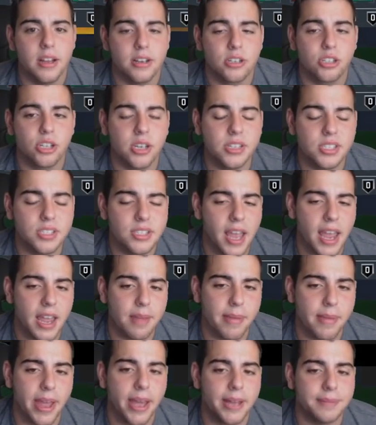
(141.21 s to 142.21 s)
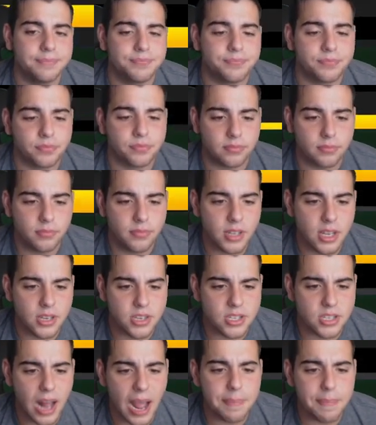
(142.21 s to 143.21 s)
Just saying, man,
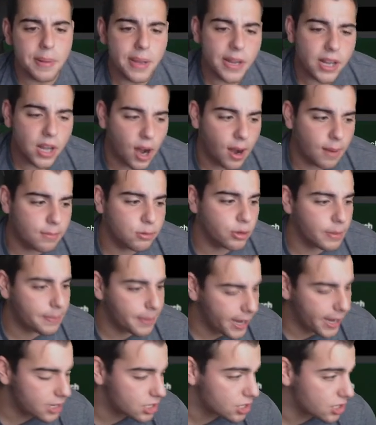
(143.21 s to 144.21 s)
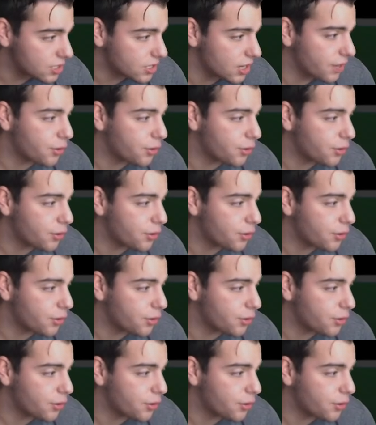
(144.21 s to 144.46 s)
sniping comes with patience.